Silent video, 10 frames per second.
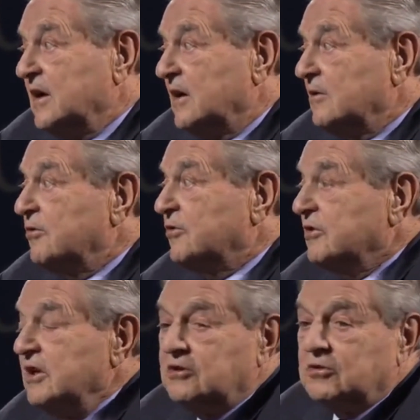I also
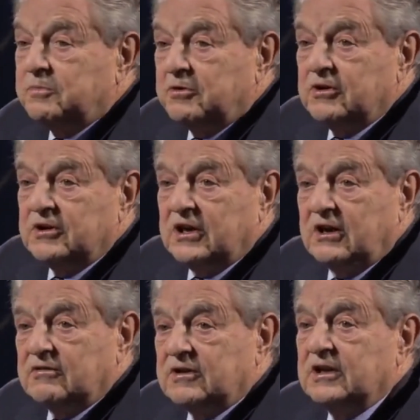need to point
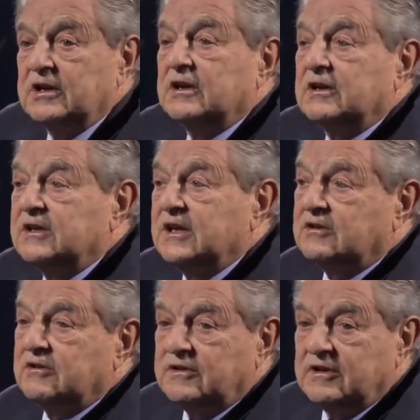out
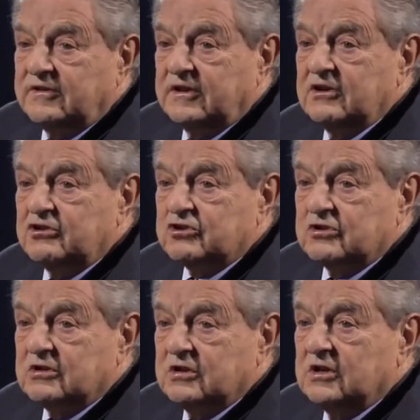that the
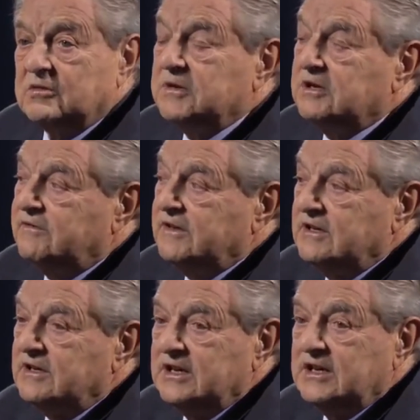distinction
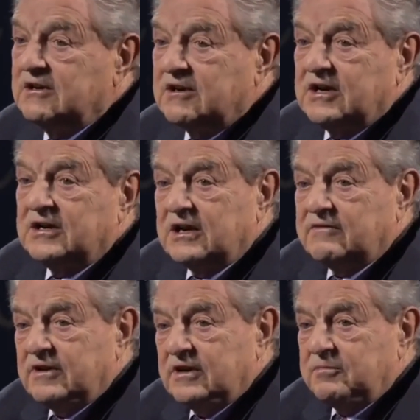between near and
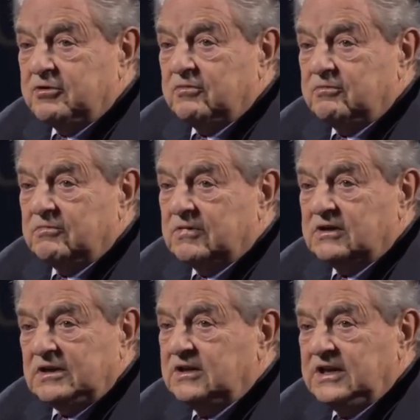
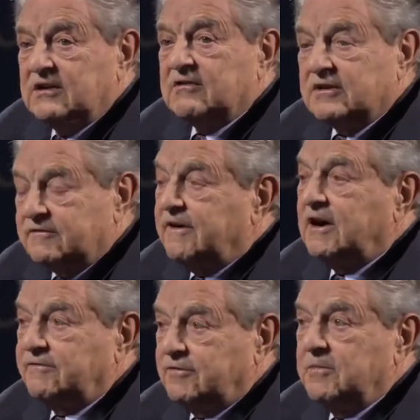near and
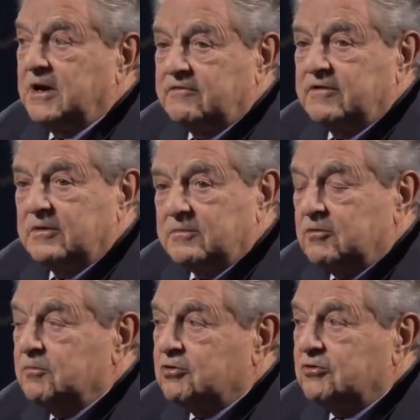far from
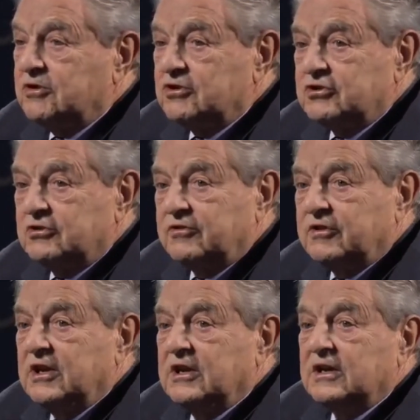equilibrium conditions
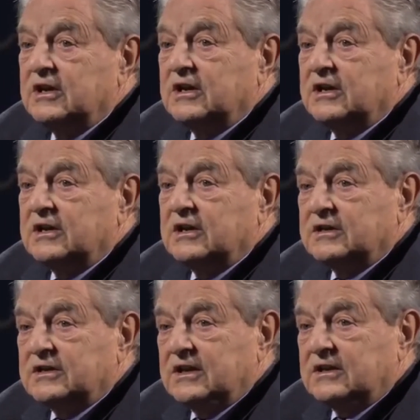
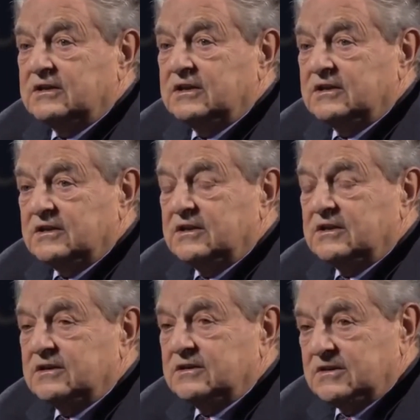
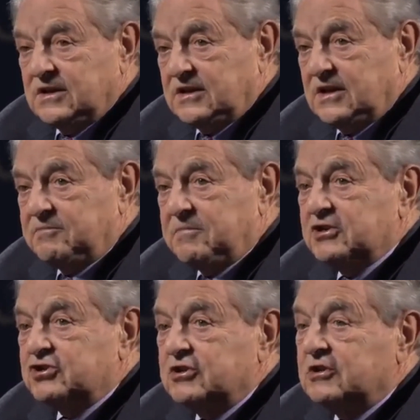that I've
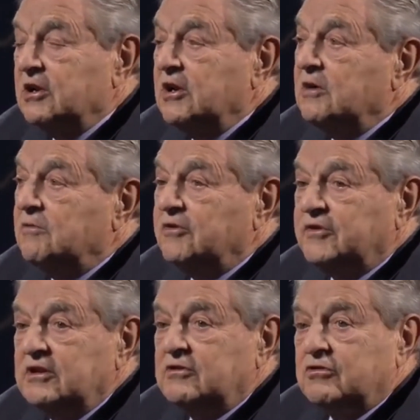mentioned was
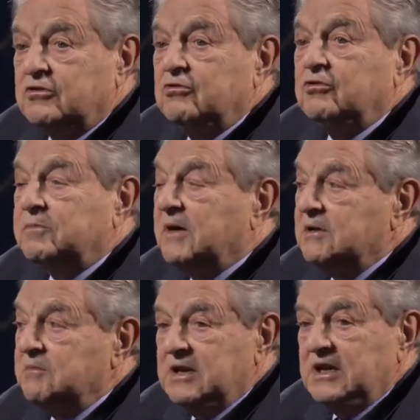introduced
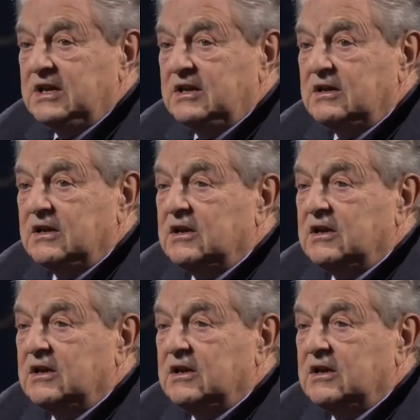by me